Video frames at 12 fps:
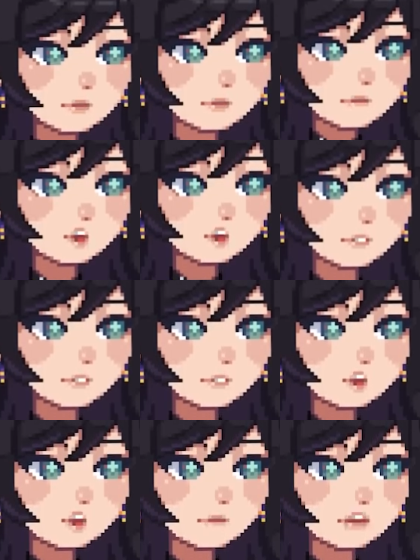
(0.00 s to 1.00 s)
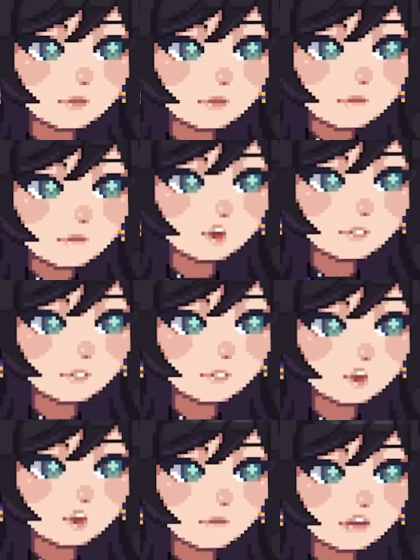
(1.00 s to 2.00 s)
And then also, if you
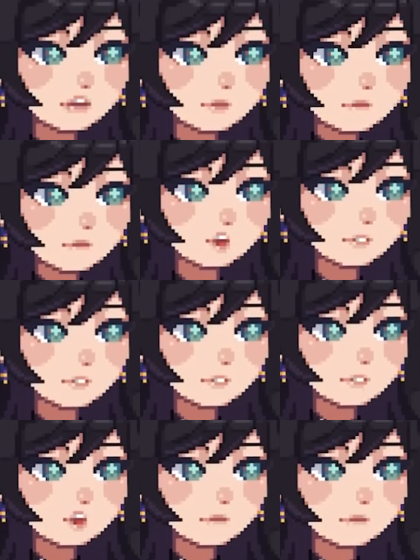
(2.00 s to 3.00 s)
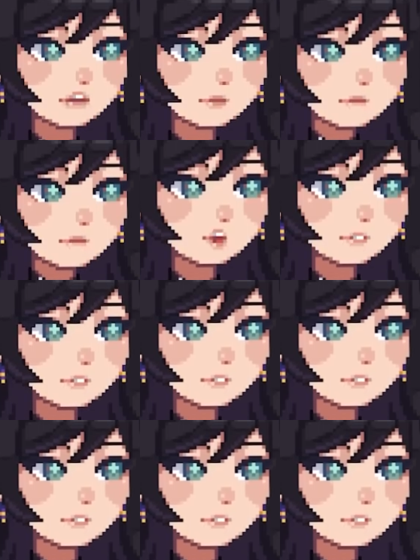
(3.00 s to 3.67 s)
do have, of course, your effect hit